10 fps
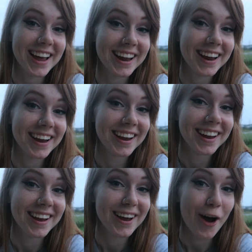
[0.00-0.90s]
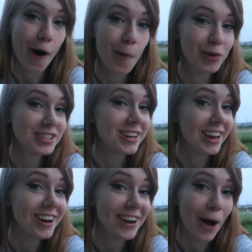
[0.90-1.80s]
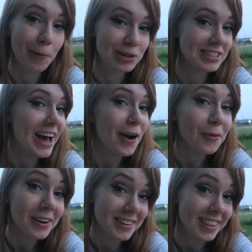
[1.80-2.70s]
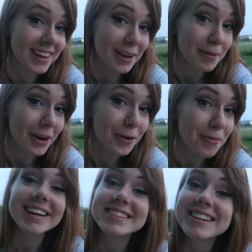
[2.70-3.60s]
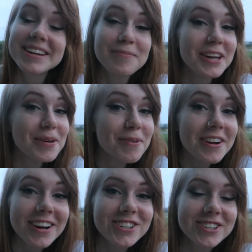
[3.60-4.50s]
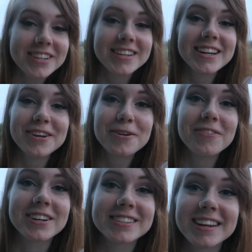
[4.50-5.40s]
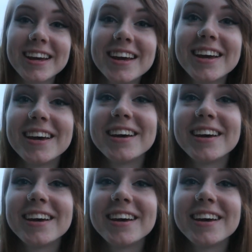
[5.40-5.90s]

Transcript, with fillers: A almost a year now, which is kind of weird to think about. I study media production in university.